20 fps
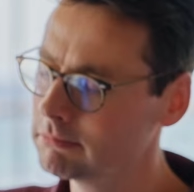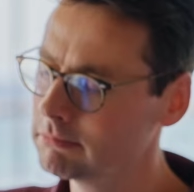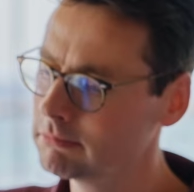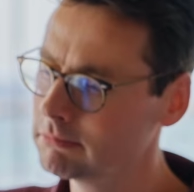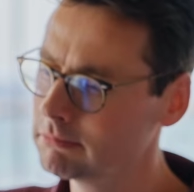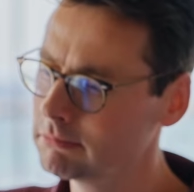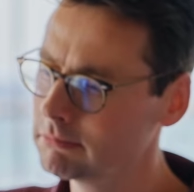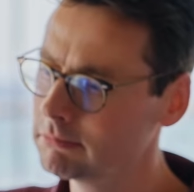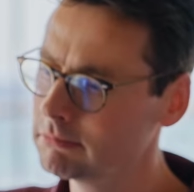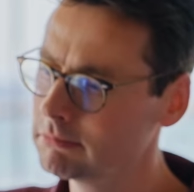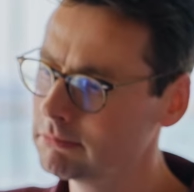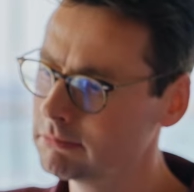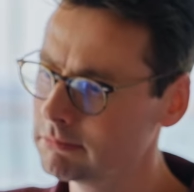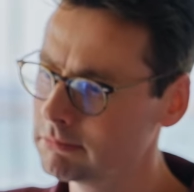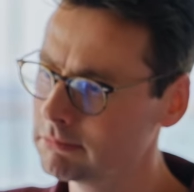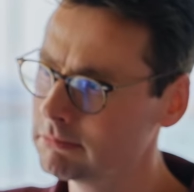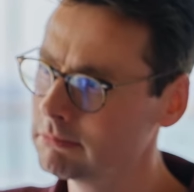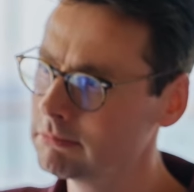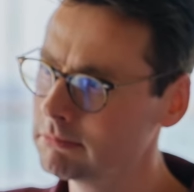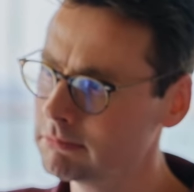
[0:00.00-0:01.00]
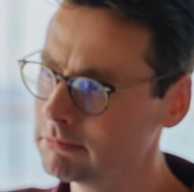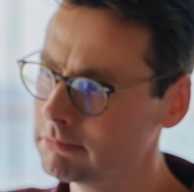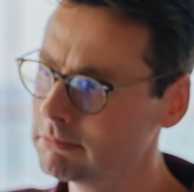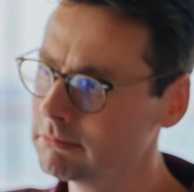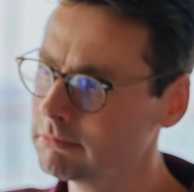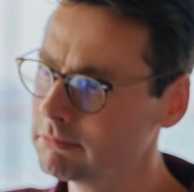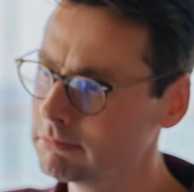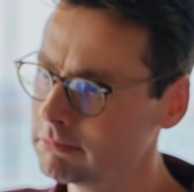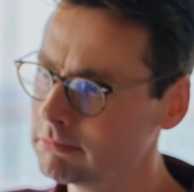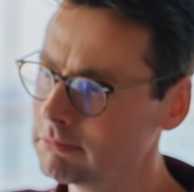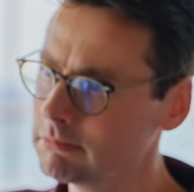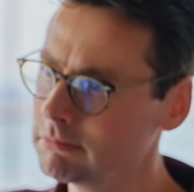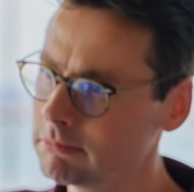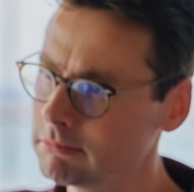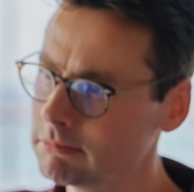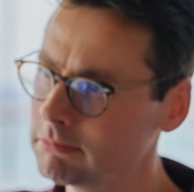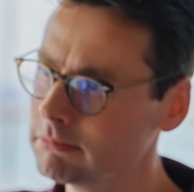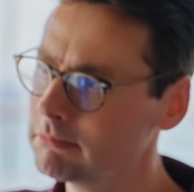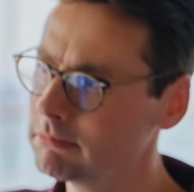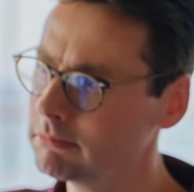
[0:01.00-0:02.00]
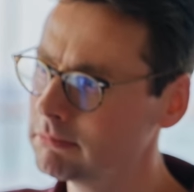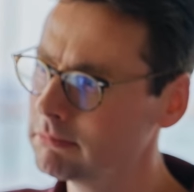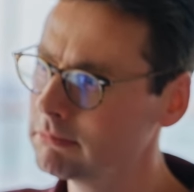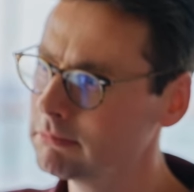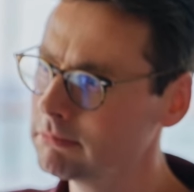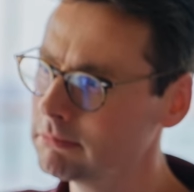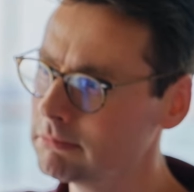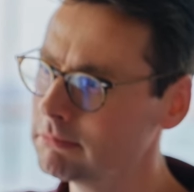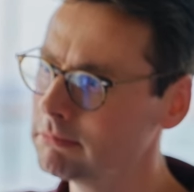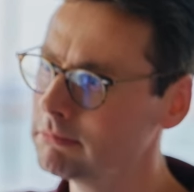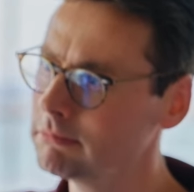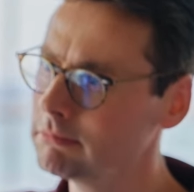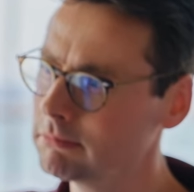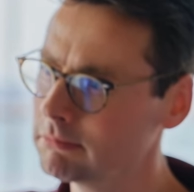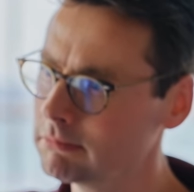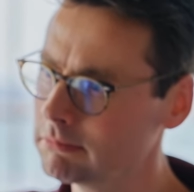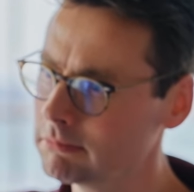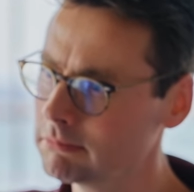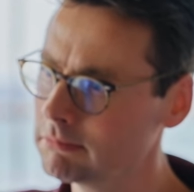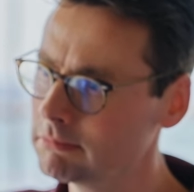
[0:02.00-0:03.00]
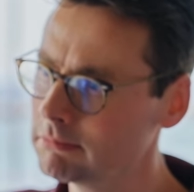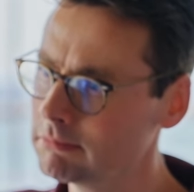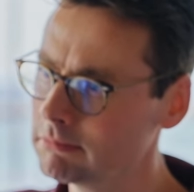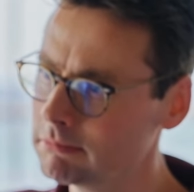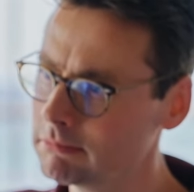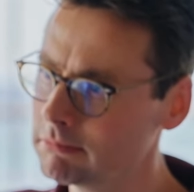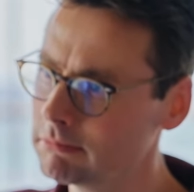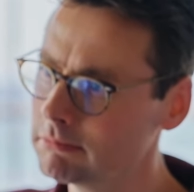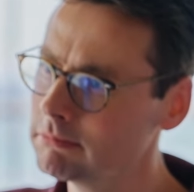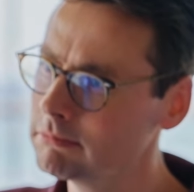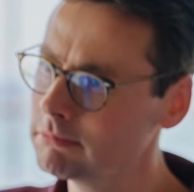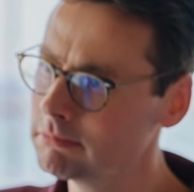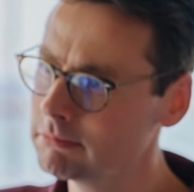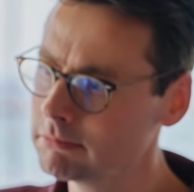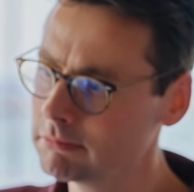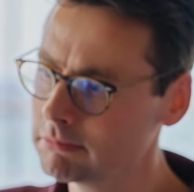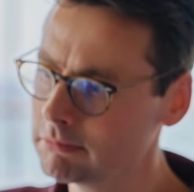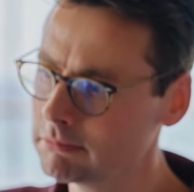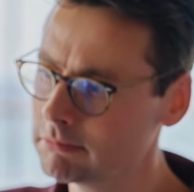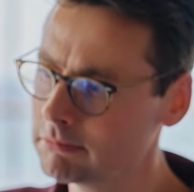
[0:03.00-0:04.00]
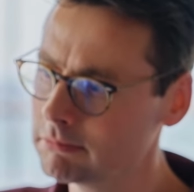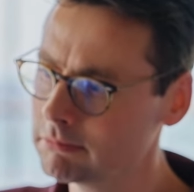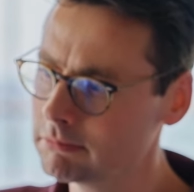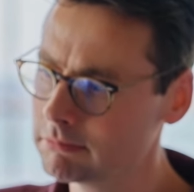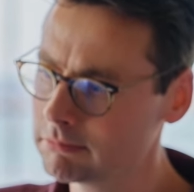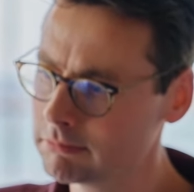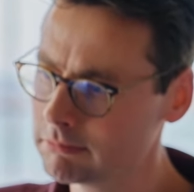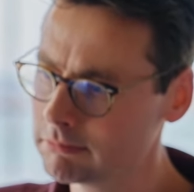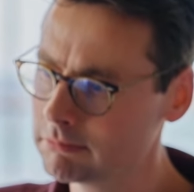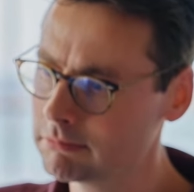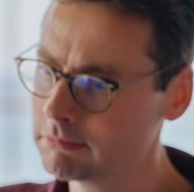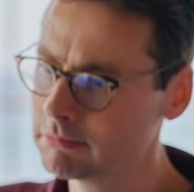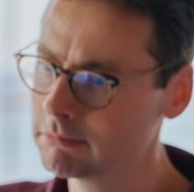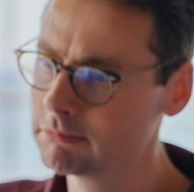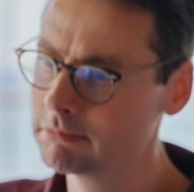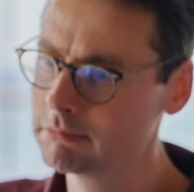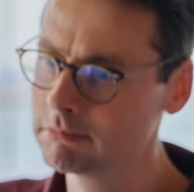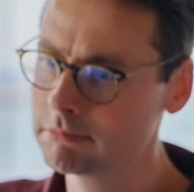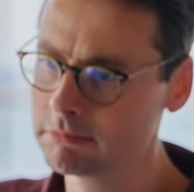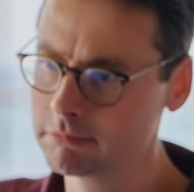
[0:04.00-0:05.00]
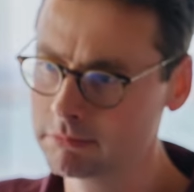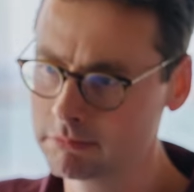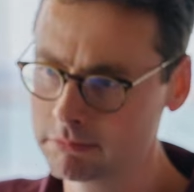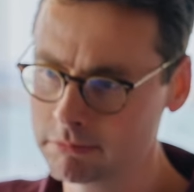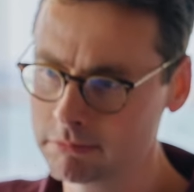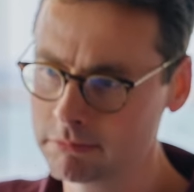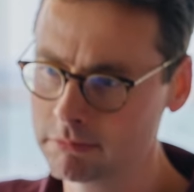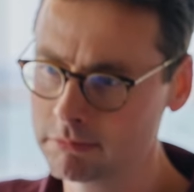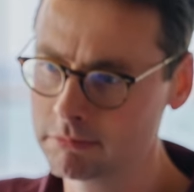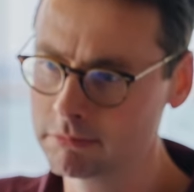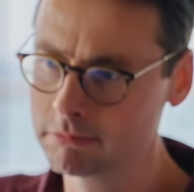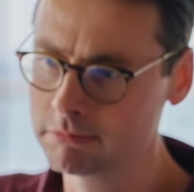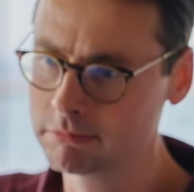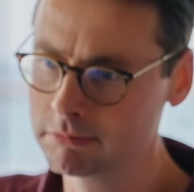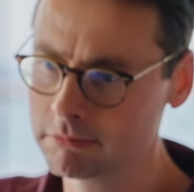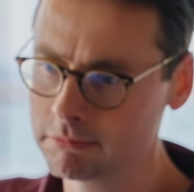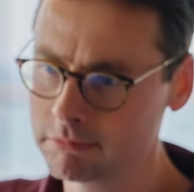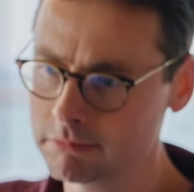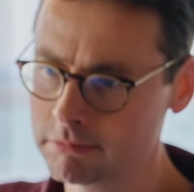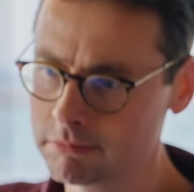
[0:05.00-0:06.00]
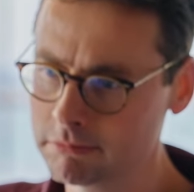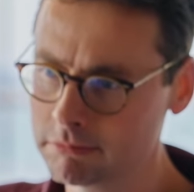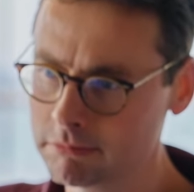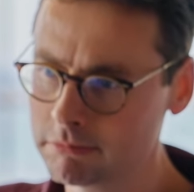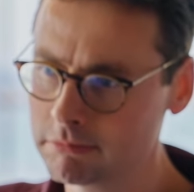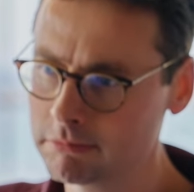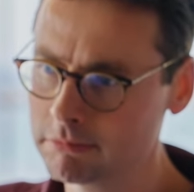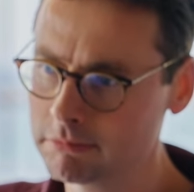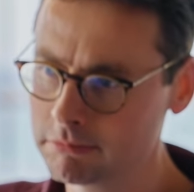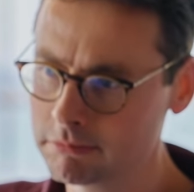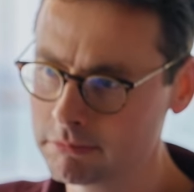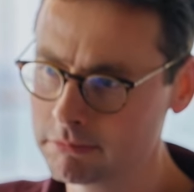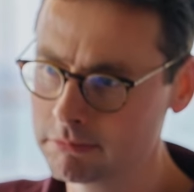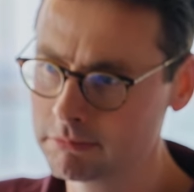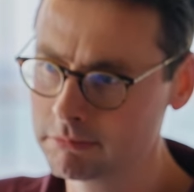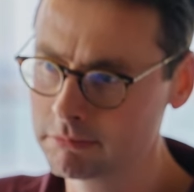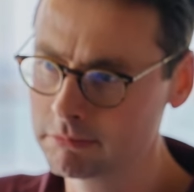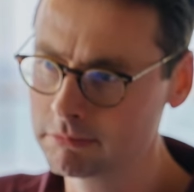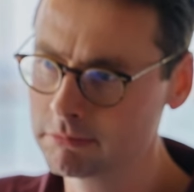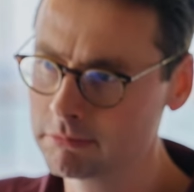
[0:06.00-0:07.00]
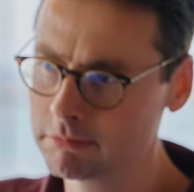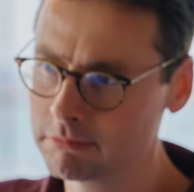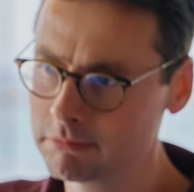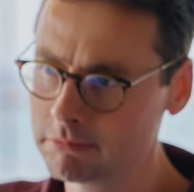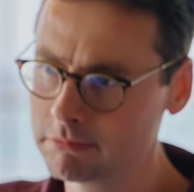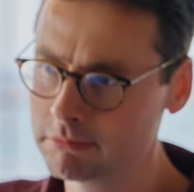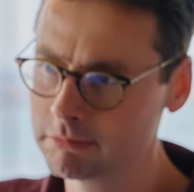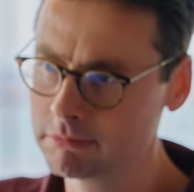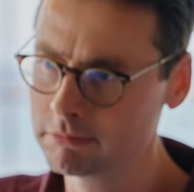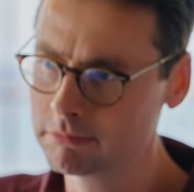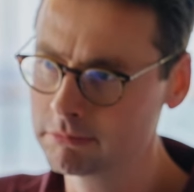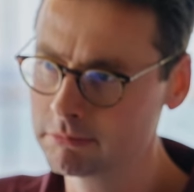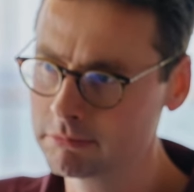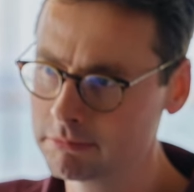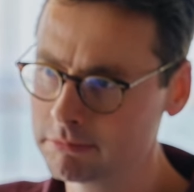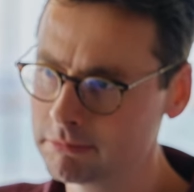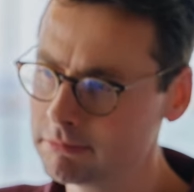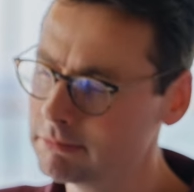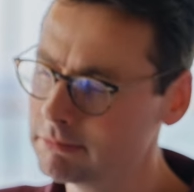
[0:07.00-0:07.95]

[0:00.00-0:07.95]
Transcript: (silent)